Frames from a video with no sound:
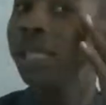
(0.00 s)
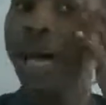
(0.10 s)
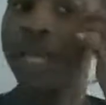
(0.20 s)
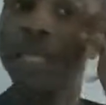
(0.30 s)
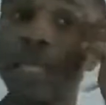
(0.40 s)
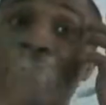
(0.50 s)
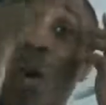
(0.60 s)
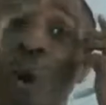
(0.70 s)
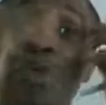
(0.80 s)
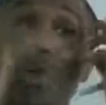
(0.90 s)
that the
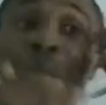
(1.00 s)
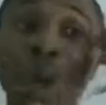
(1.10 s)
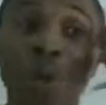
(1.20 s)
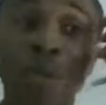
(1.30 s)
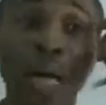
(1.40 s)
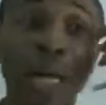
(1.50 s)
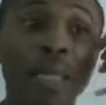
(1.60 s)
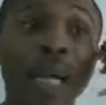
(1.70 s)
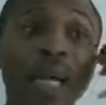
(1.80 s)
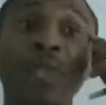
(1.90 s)
cost will be
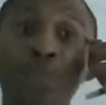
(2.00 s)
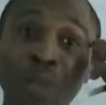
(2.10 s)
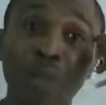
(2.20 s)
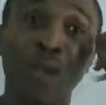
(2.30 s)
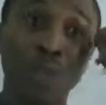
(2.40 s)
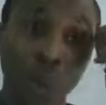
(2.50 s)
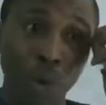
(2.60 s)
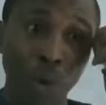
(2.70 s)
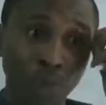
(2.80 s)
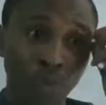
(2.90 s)
constant. That is fixed cost for you.